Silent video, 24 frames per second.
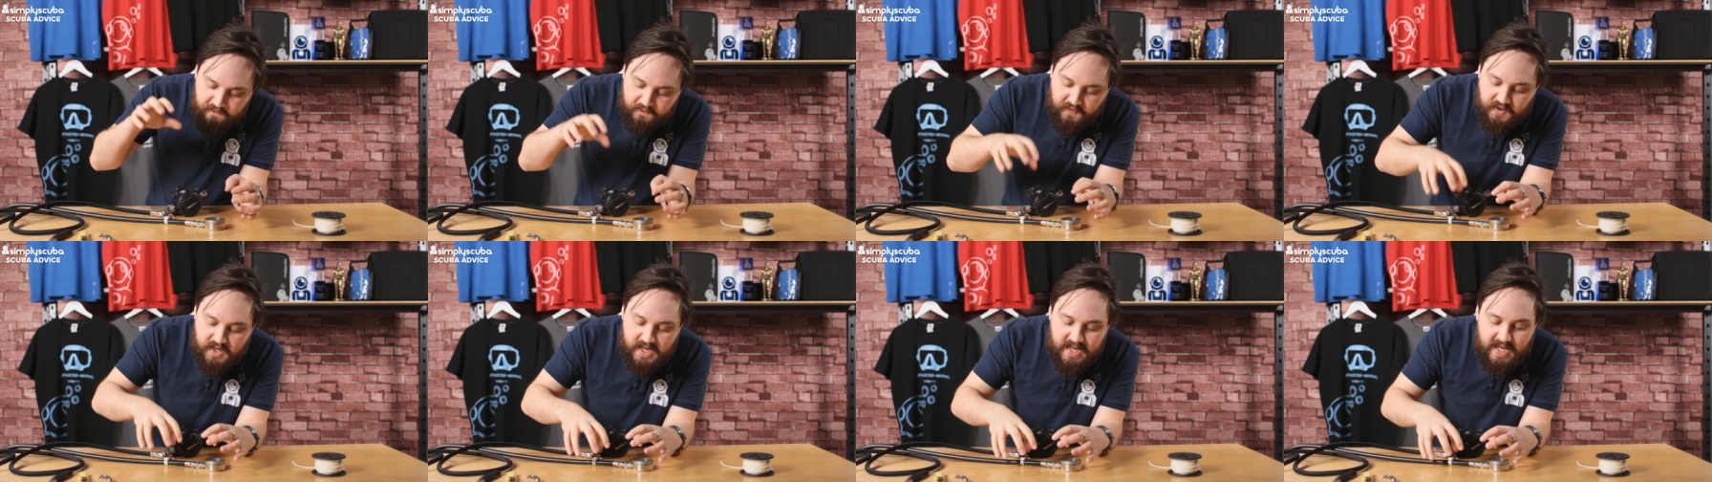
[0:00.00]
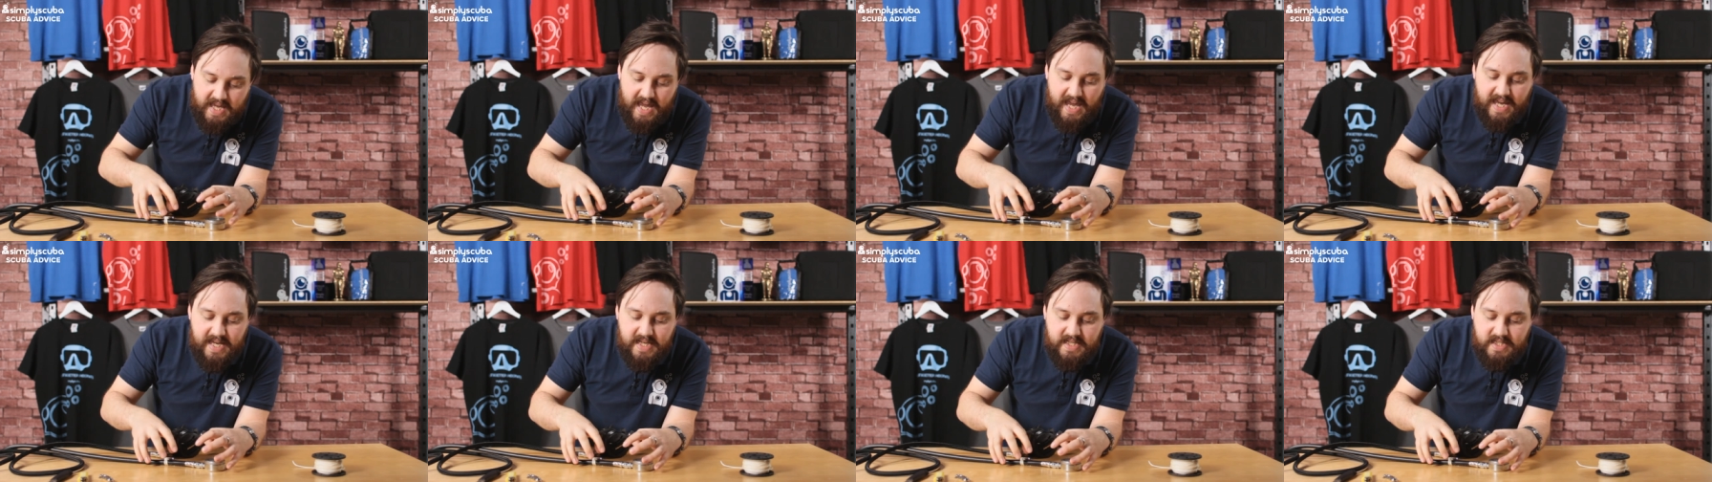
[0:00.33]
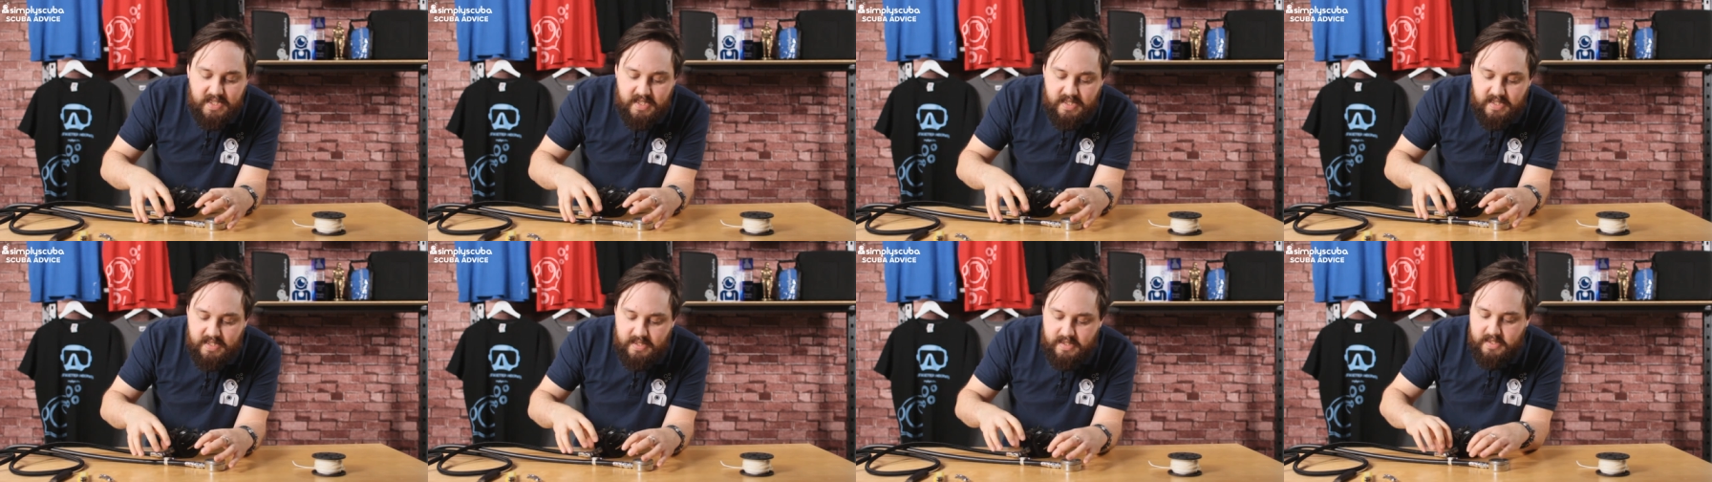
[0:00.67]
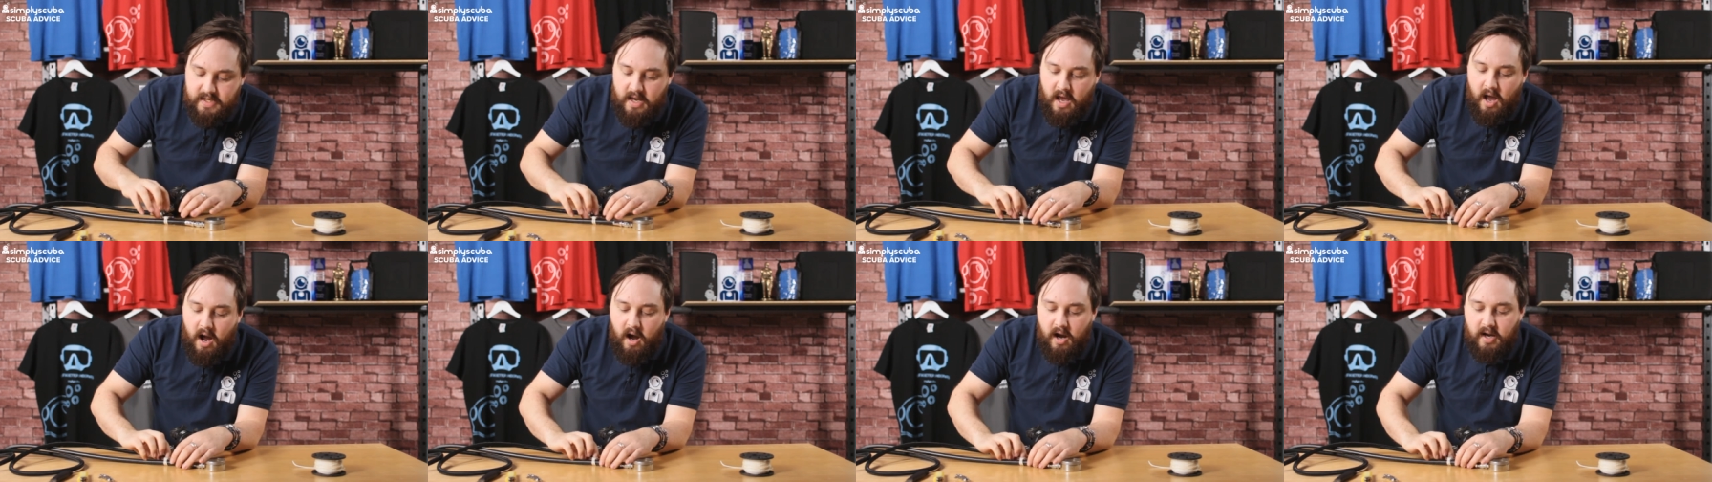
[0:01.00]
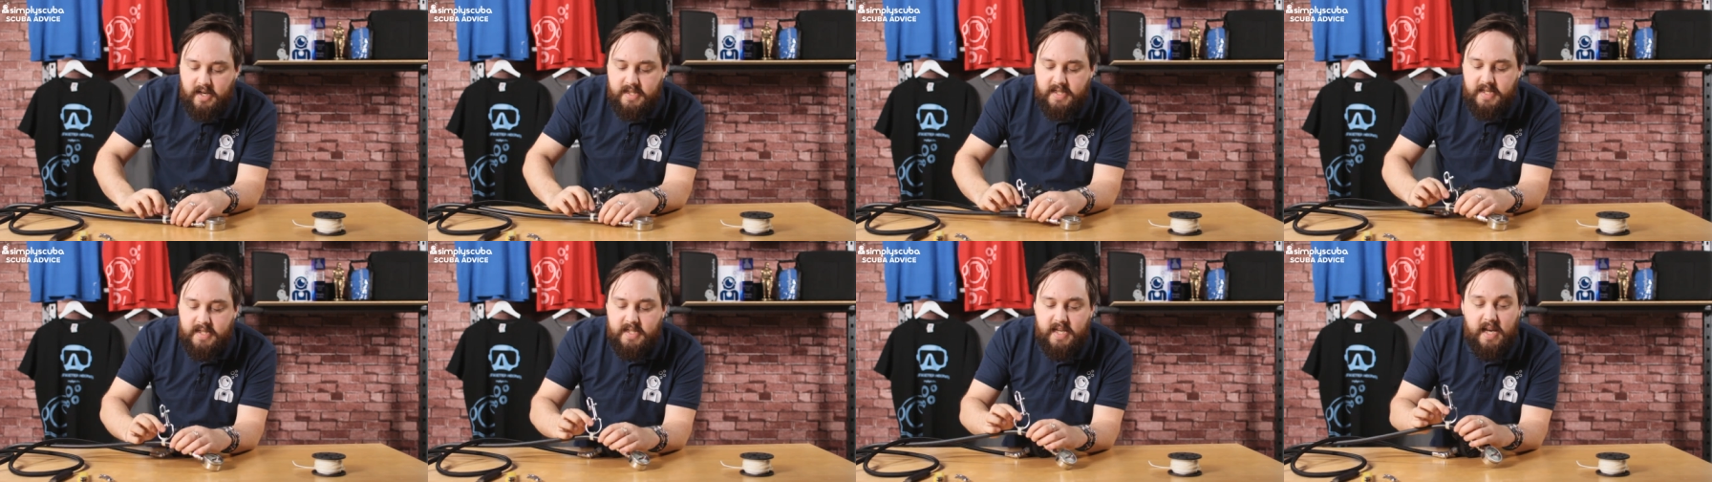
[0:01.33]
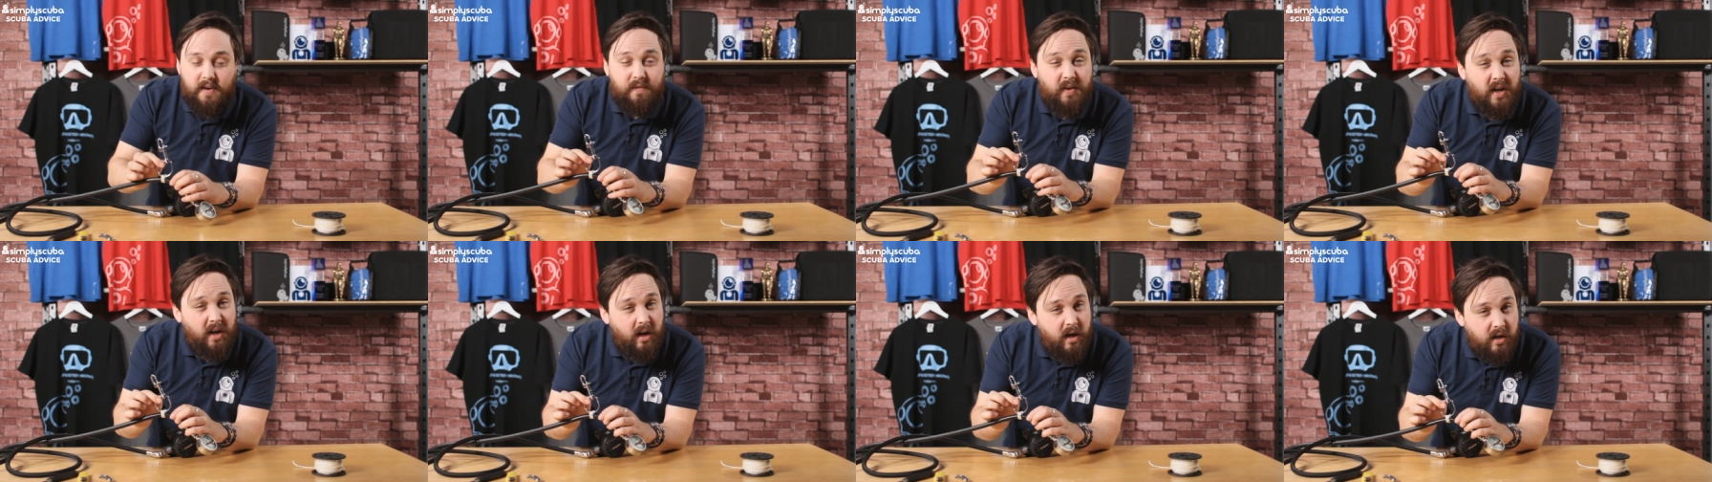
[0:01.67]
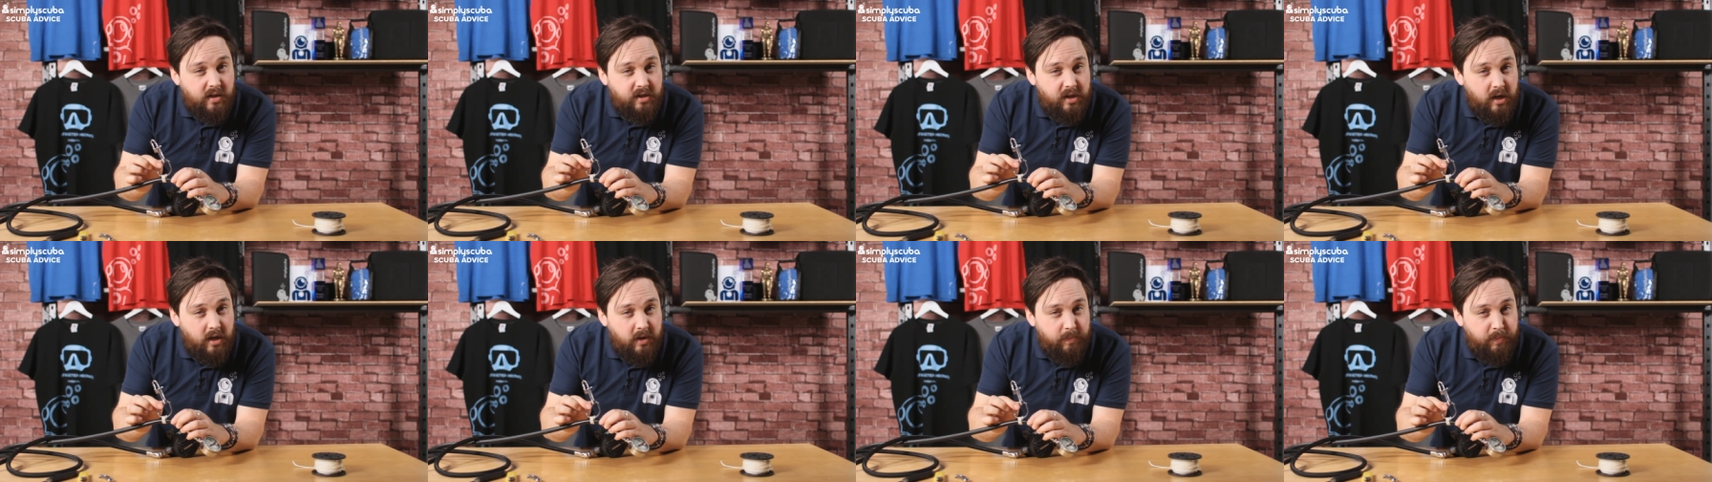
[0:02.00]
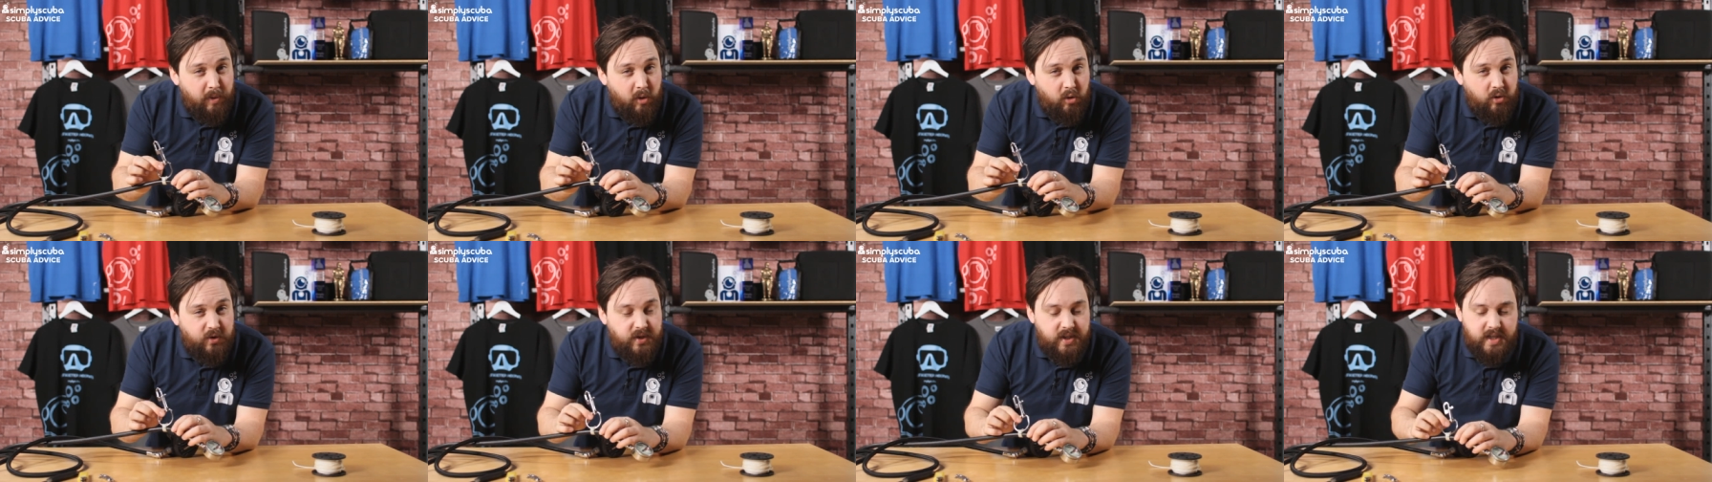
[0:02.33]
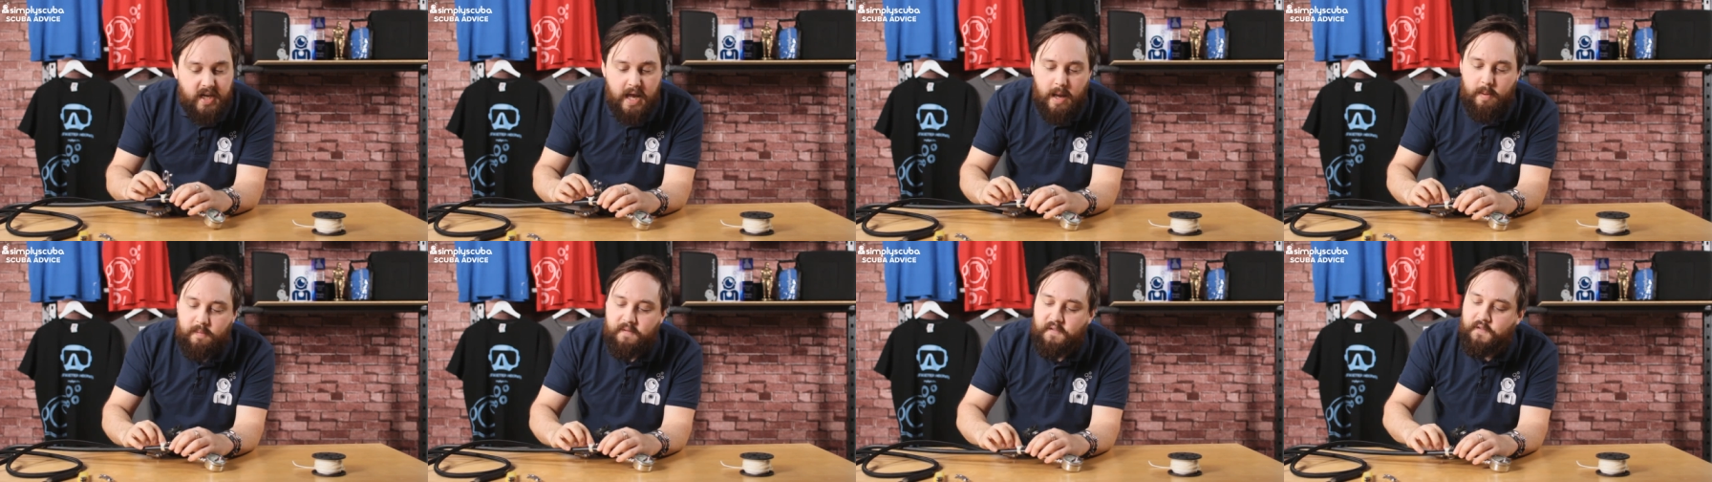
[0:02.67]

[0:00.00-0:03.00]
for your gauges, I tend to have a large eye bolt snap.